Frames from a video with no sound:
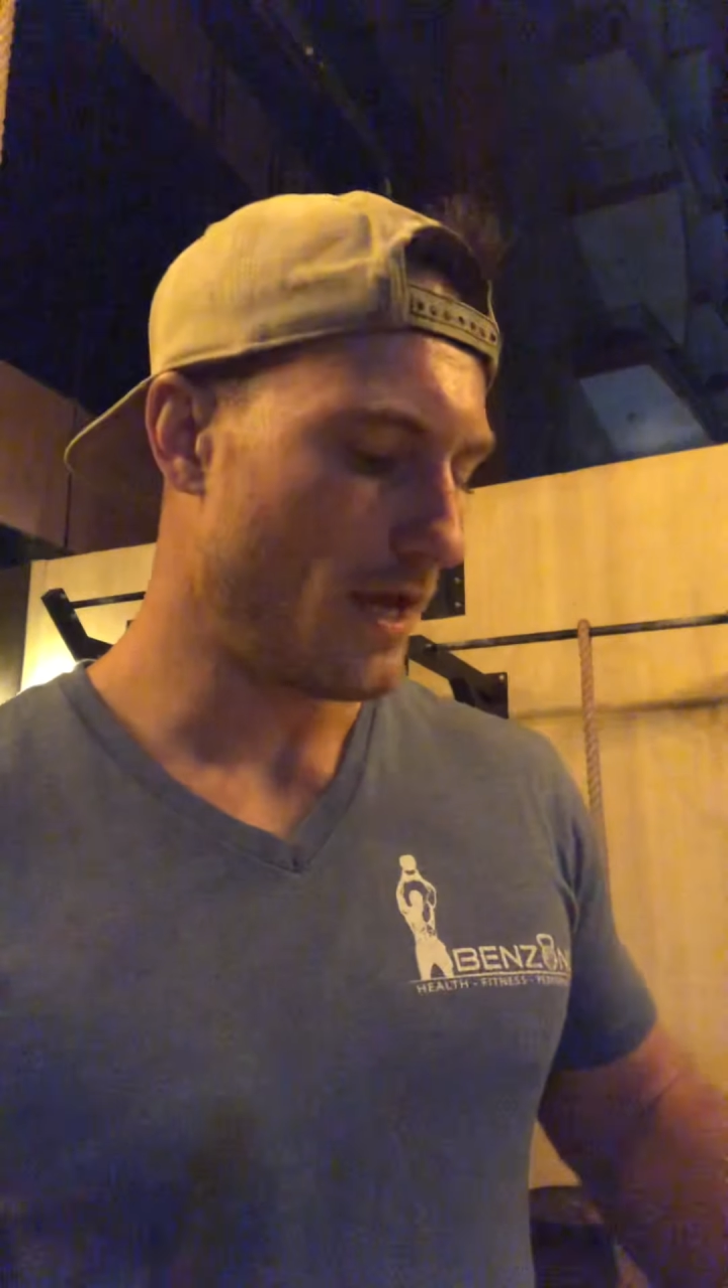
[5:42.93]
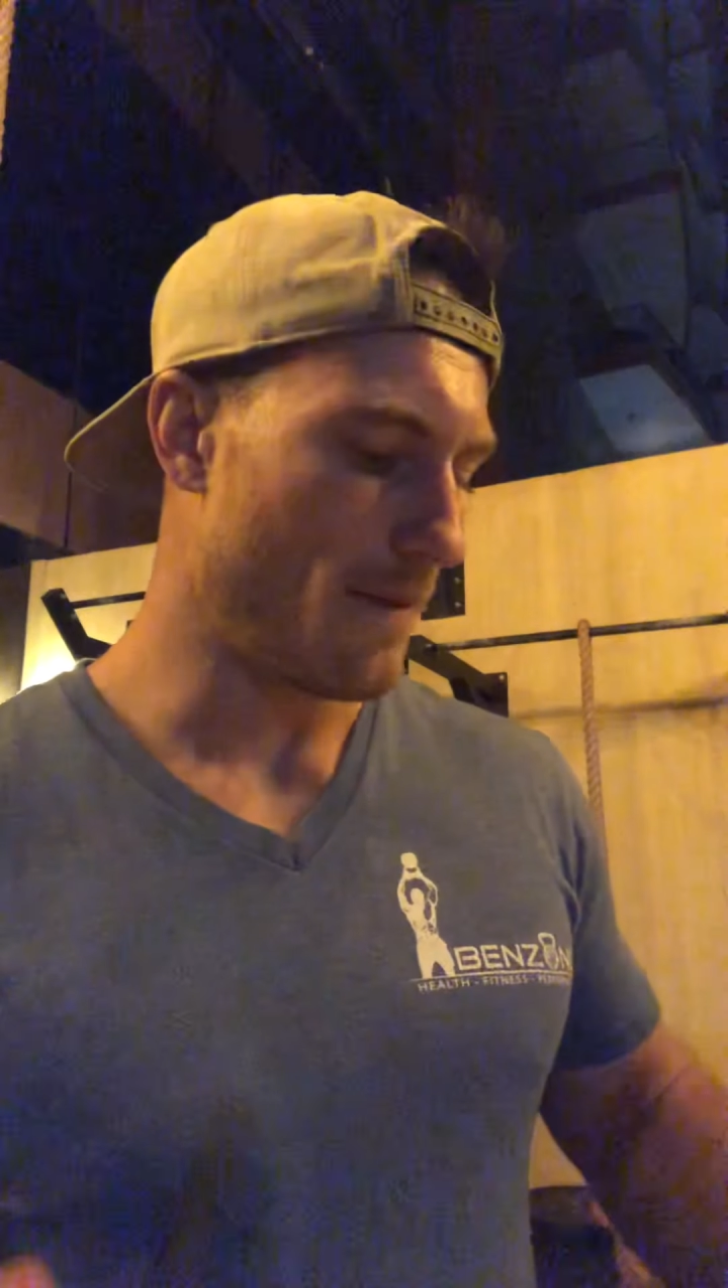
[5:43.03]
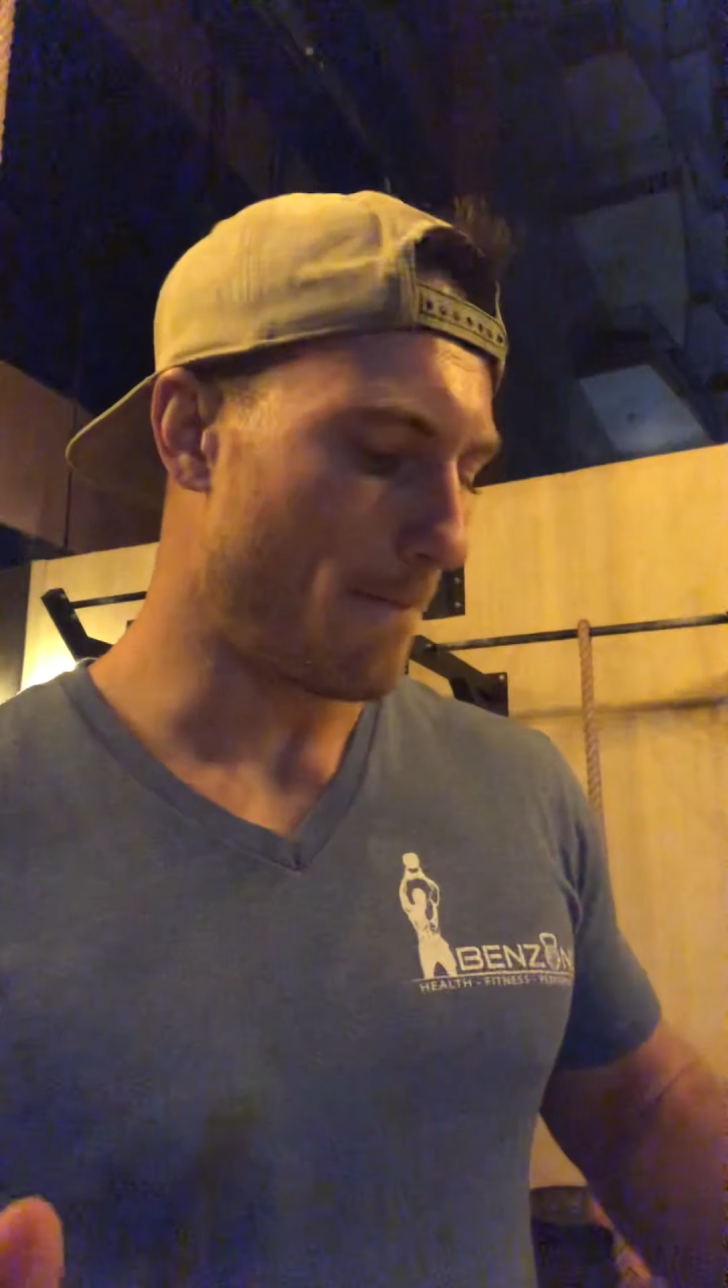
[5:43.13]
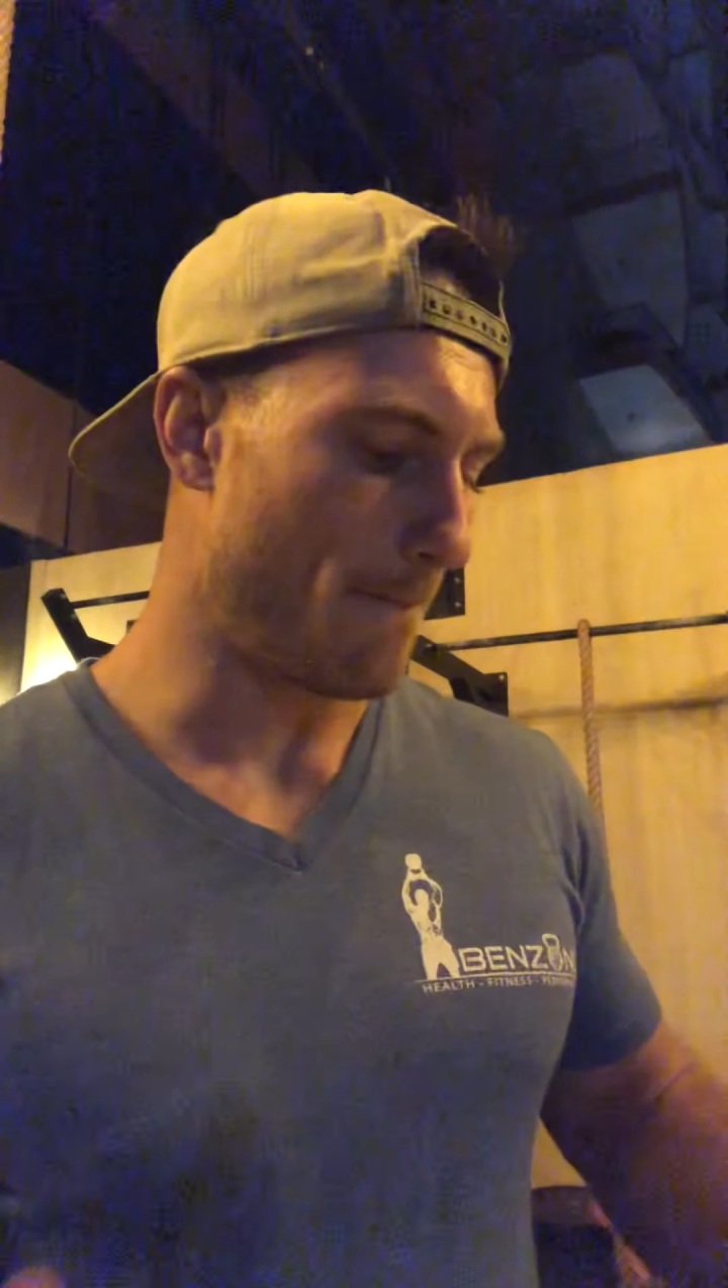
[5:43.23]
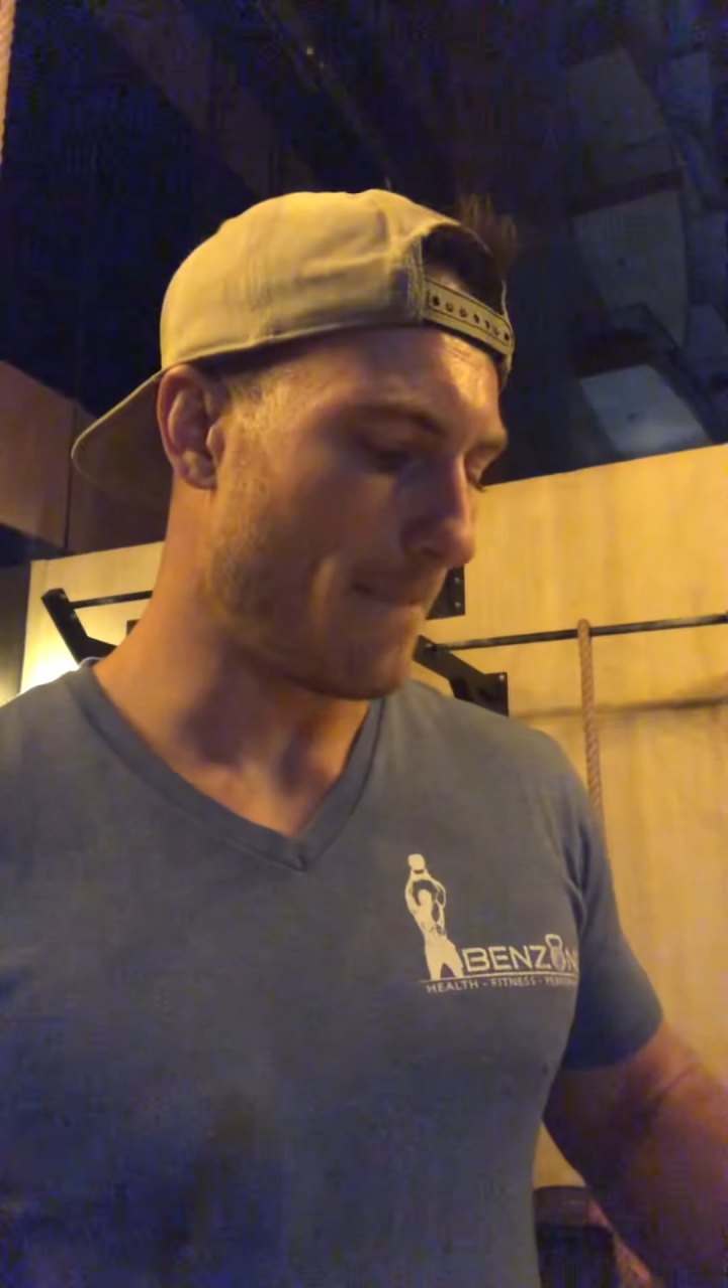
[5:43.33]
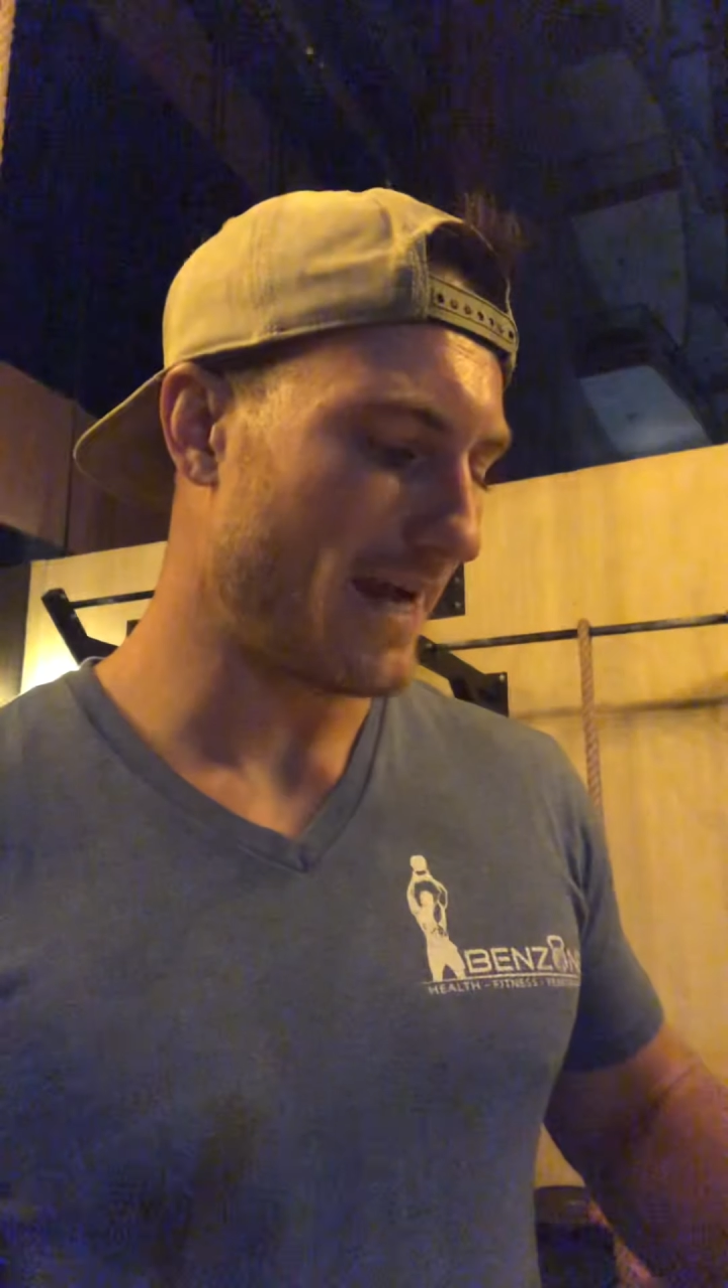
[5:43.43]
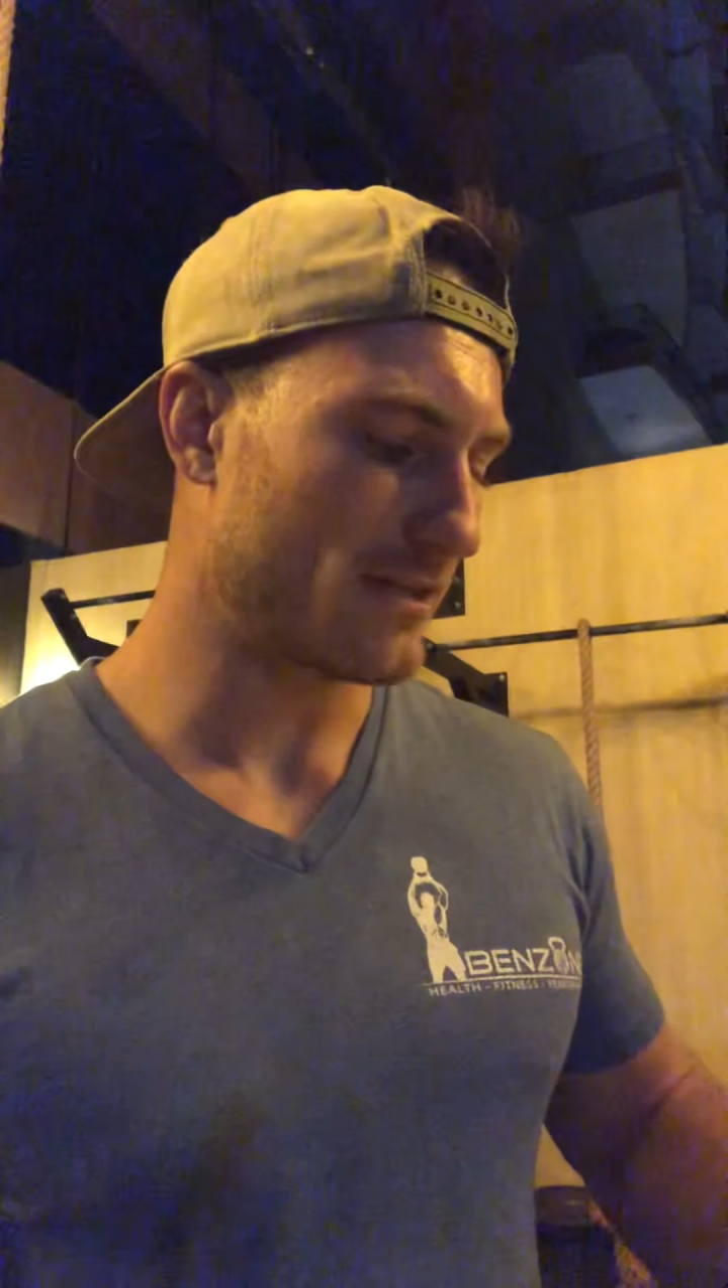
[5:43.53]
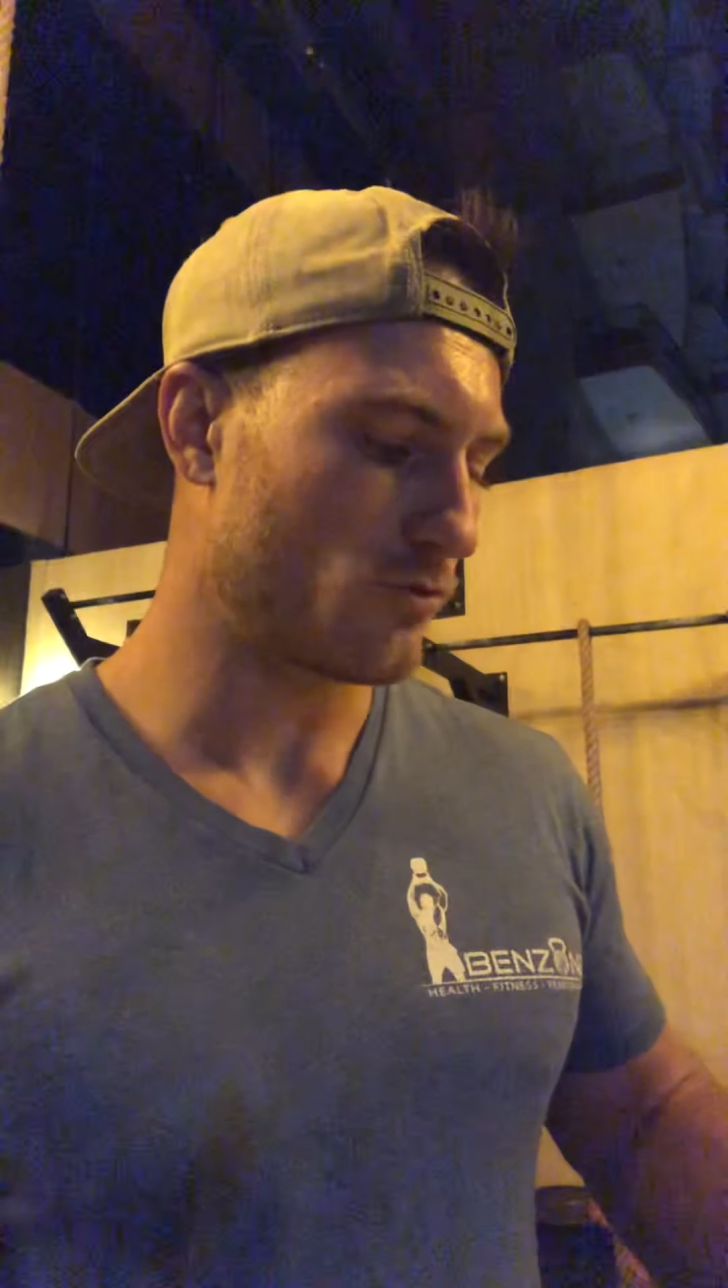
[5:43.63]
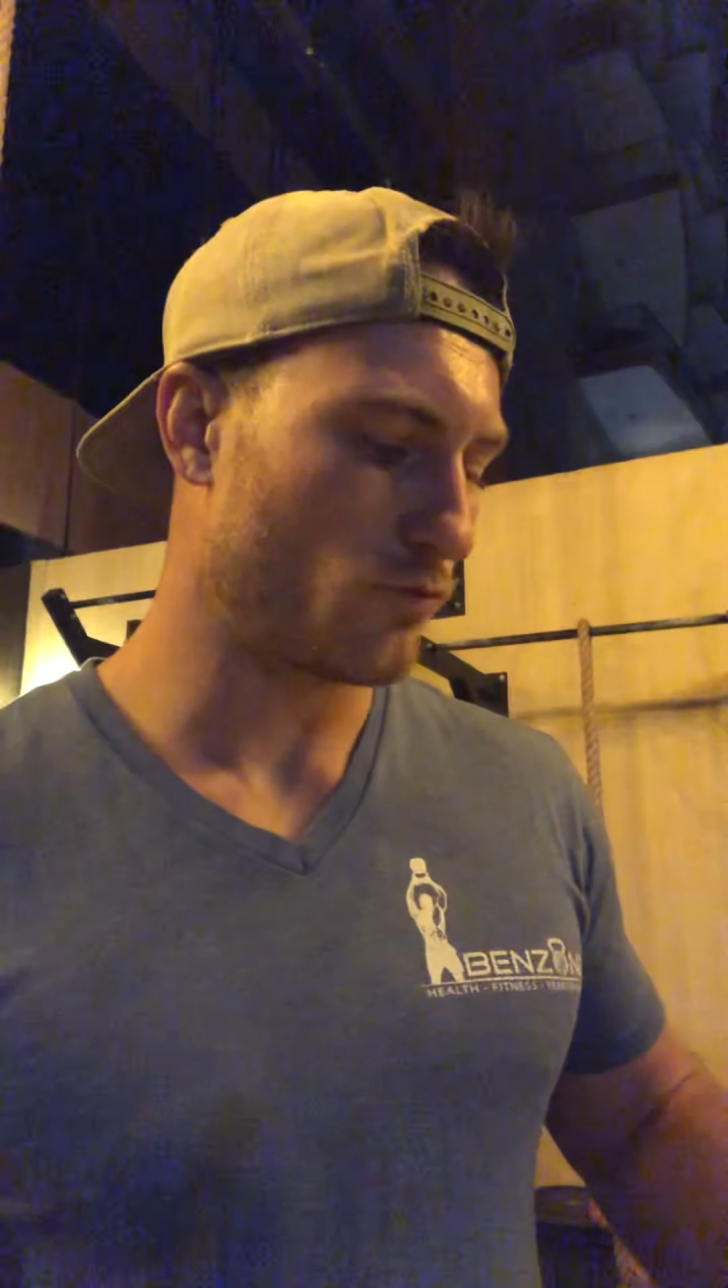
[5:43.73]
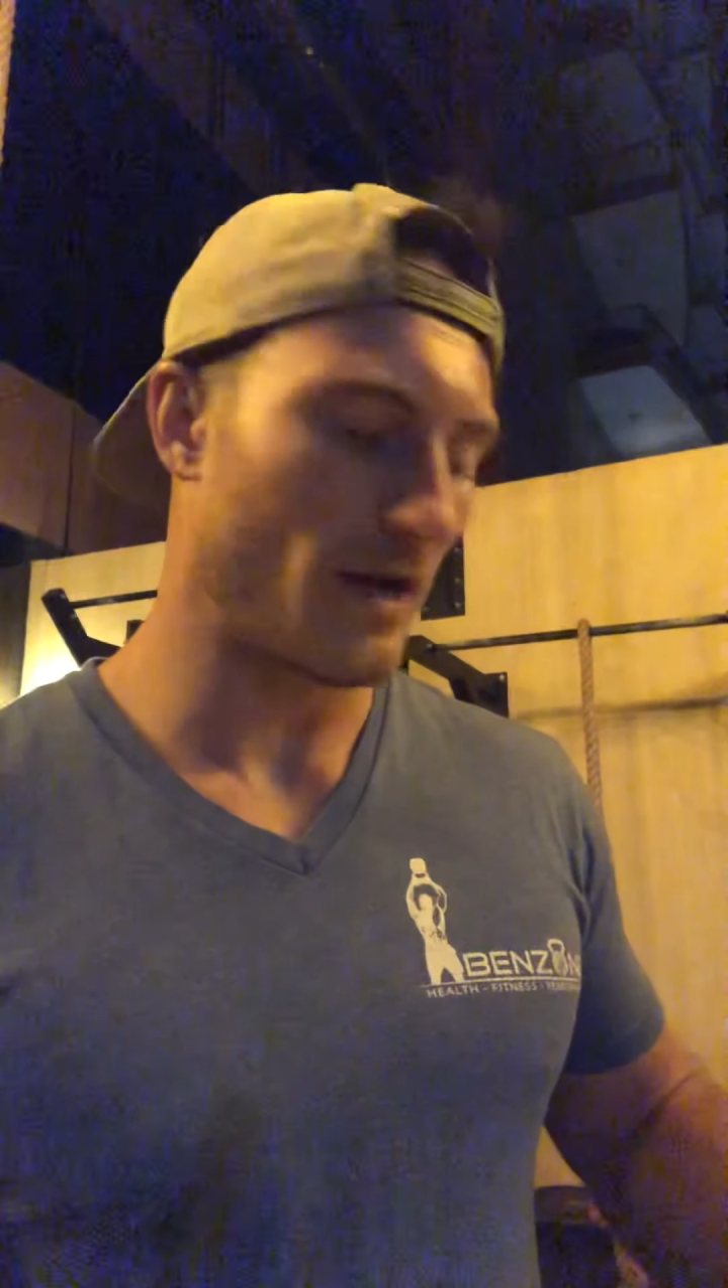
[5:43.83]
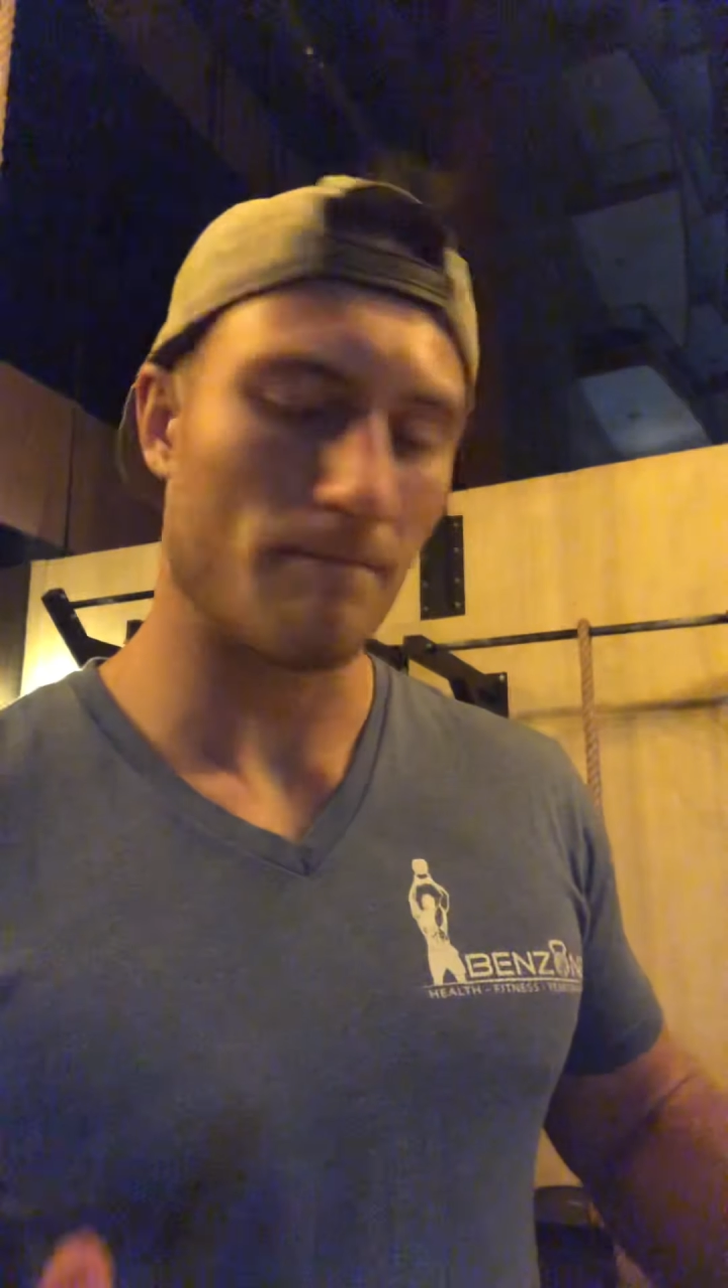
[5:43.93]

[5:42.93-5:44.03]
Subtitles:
max rep